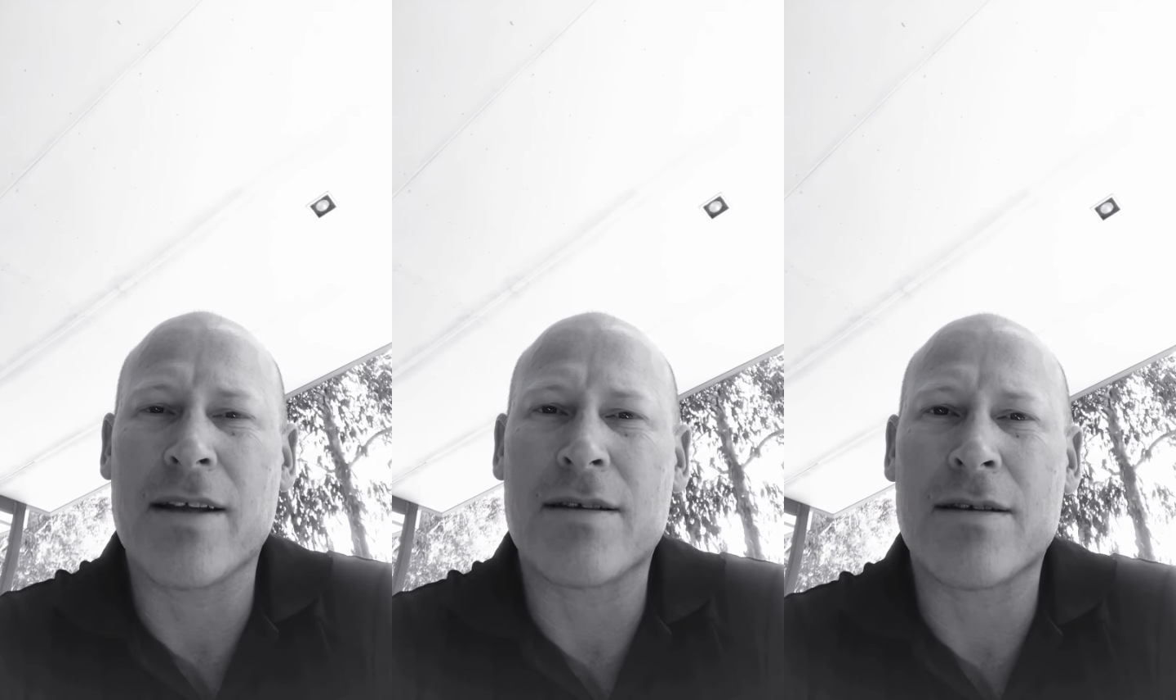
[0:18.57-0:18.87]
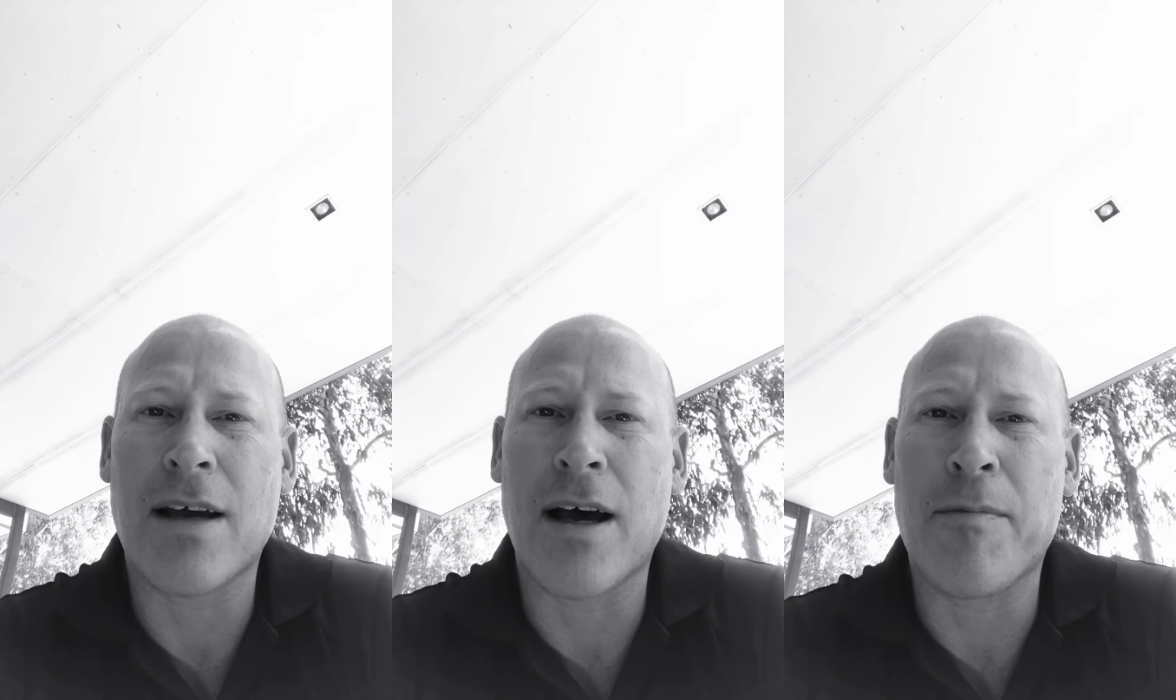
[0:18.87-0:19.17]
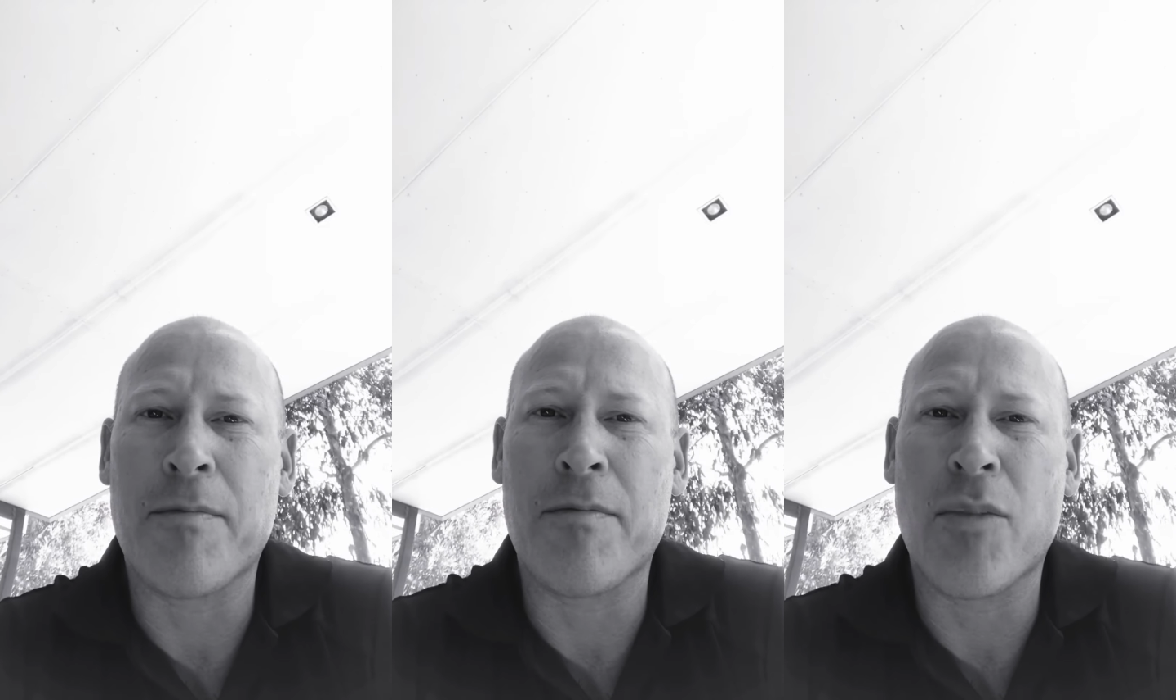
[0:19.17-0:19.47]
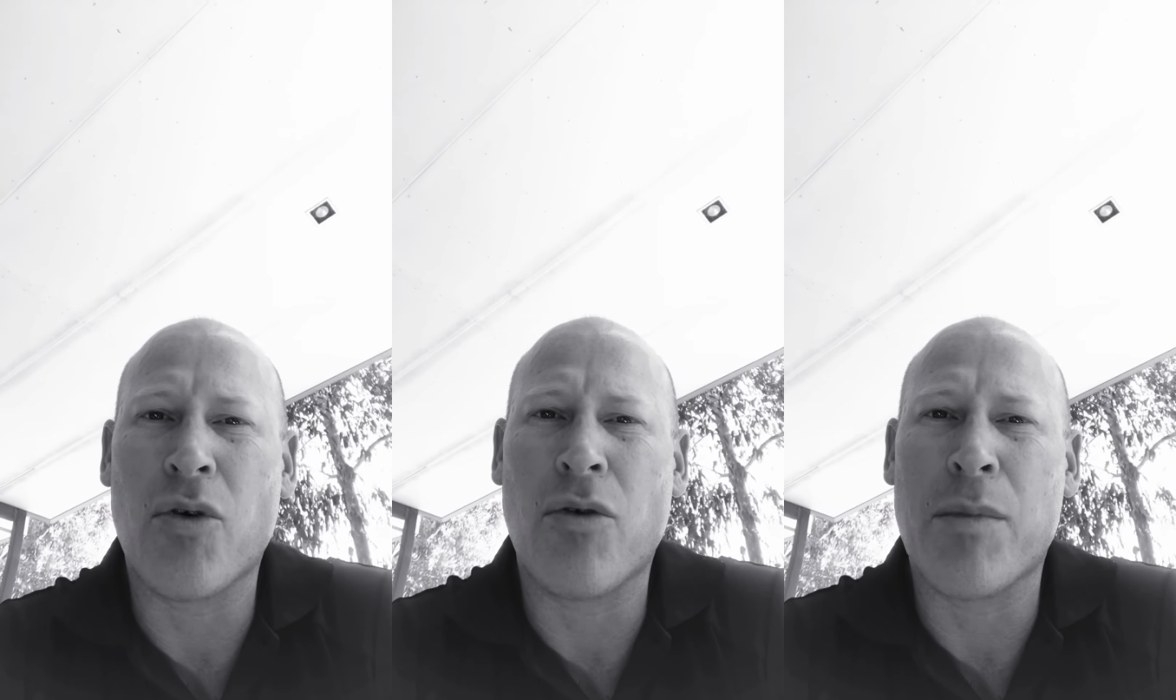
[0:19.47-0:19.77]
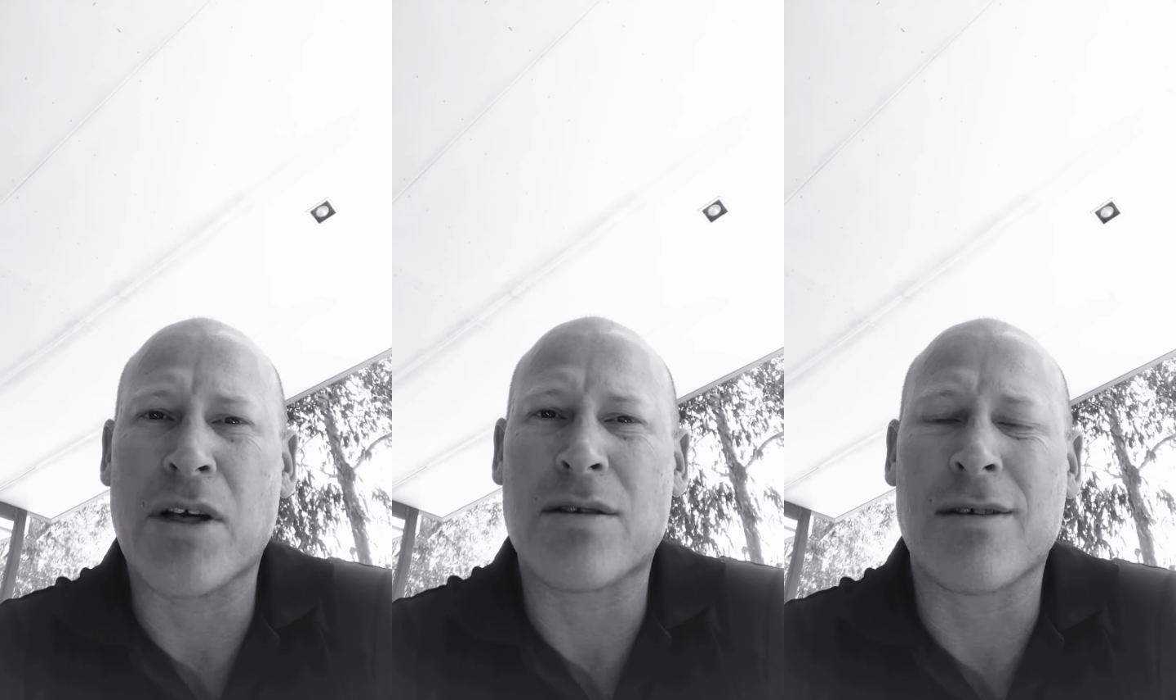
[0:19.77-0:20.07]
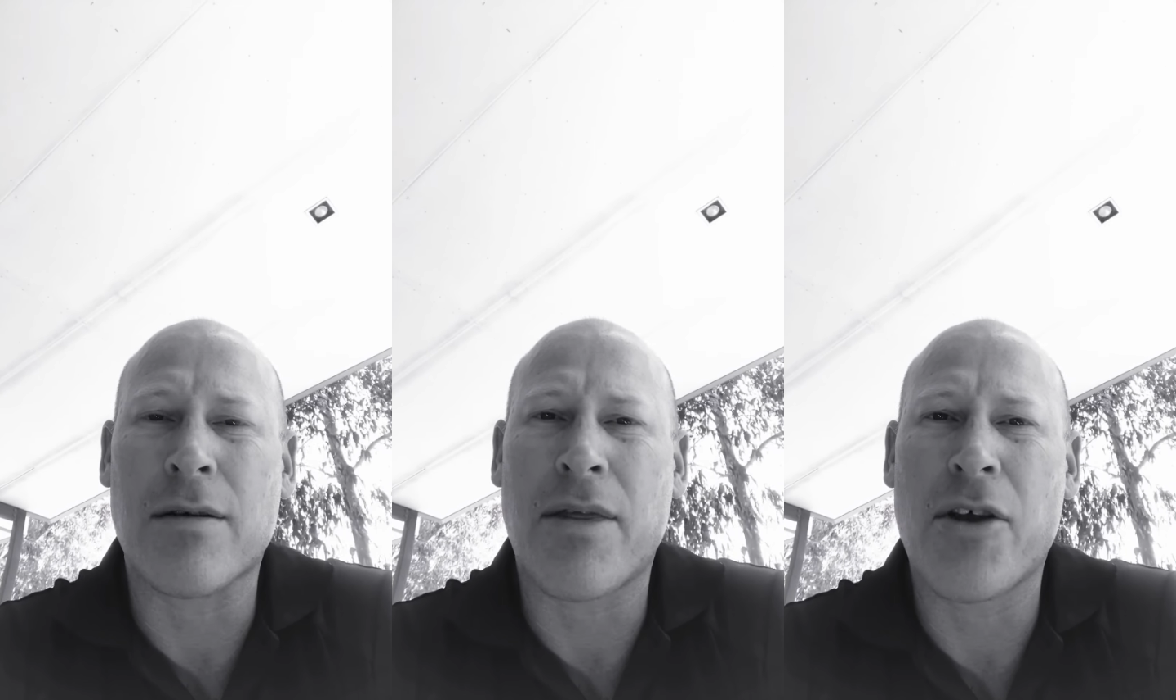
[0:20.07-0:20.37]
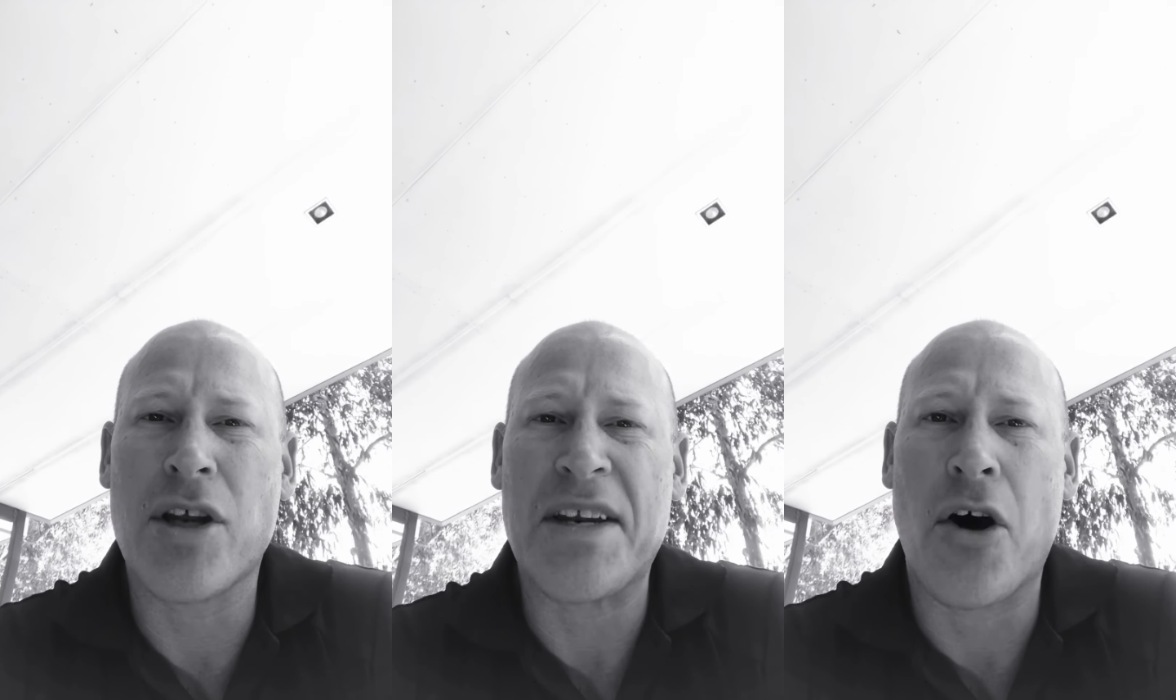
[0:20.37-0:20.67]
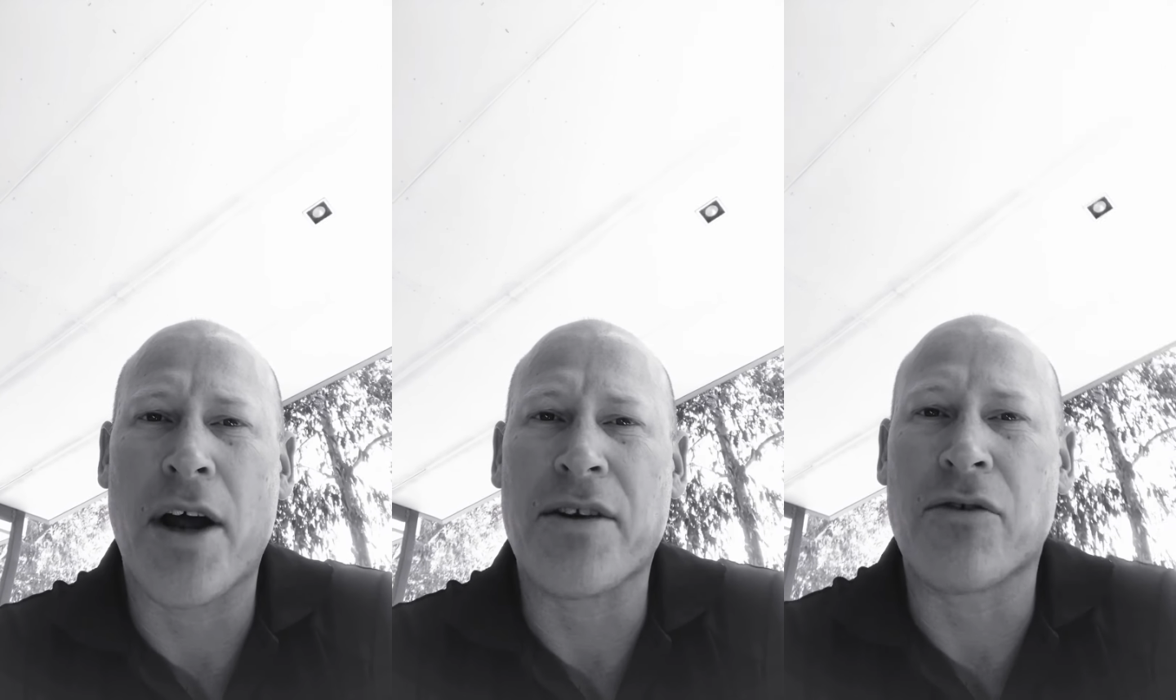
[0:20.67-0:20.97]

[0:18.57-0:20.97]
It's almost 39